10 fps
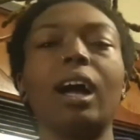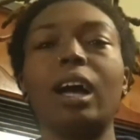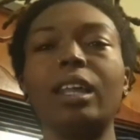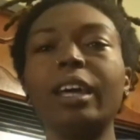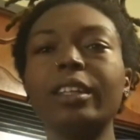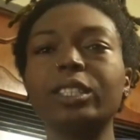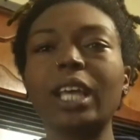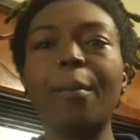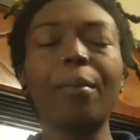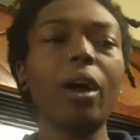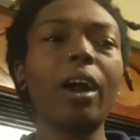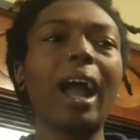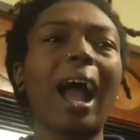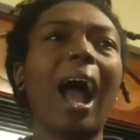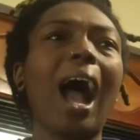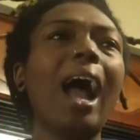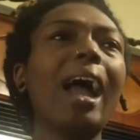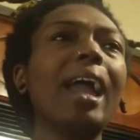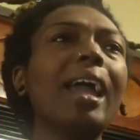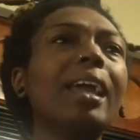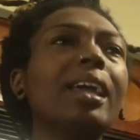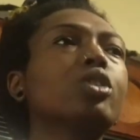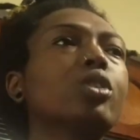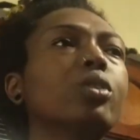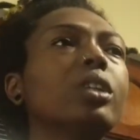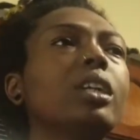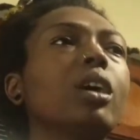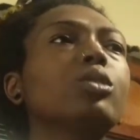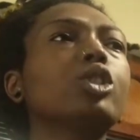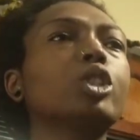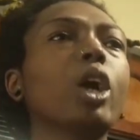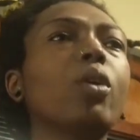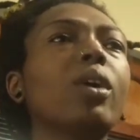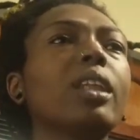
Another sidebar, I truly don't show